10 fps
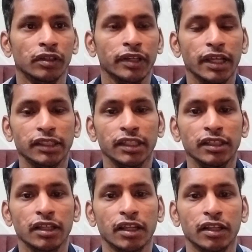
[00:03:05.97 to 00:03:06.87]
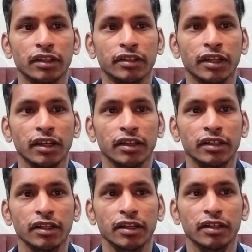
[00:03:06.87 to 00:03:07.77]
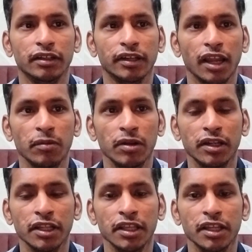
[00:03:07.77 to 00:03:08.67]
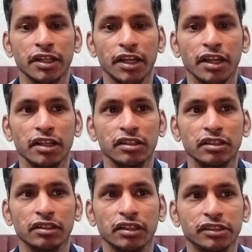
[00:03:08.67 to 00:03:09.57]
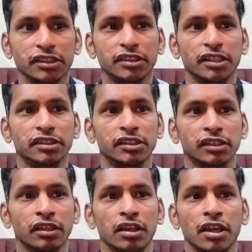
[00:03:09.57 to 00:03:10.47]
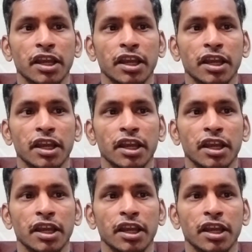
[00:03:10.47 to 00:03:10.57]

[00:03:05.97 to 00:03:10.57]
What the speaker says: Next is reliability, internal consistency.